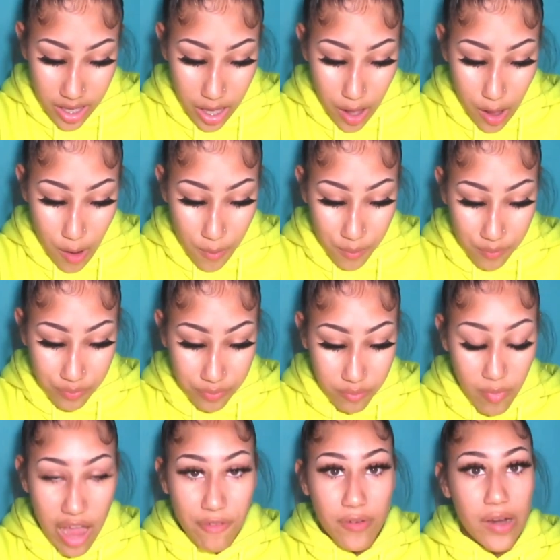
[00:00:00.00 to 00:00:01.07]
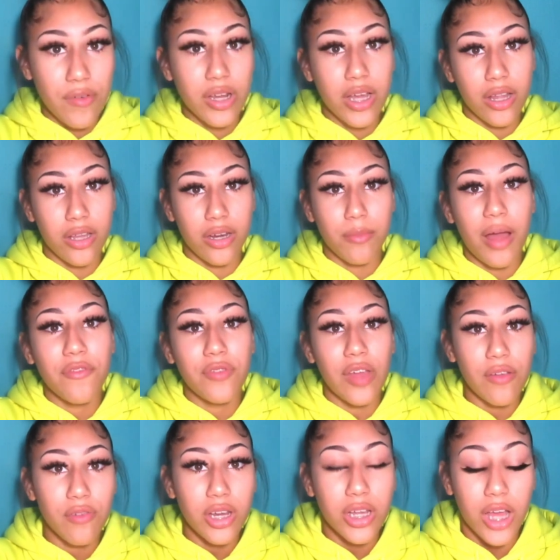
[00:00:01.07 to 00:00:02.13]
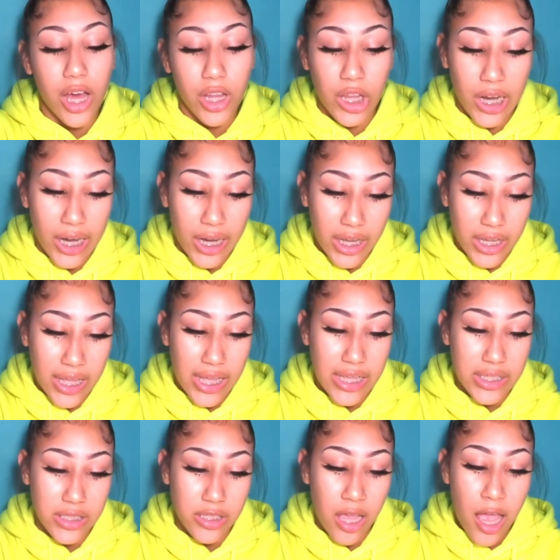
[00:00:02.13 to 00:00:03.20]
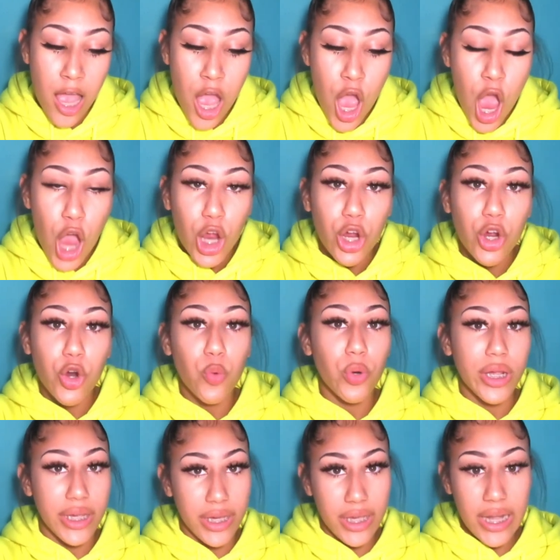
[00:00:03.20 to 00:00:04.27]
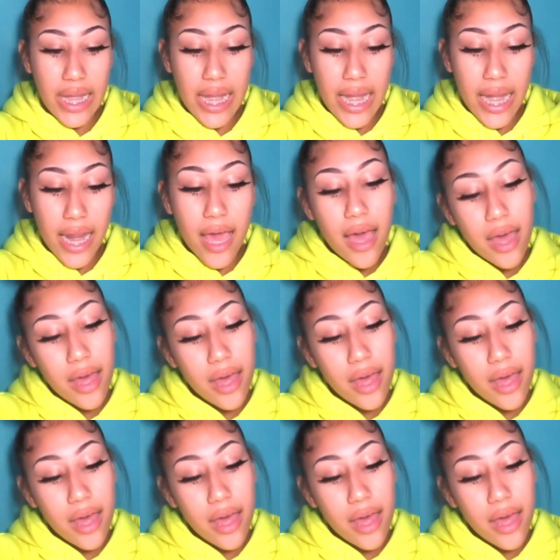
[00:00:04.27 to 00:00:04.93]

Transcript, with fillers: hell no um my favorite color my favorite color is green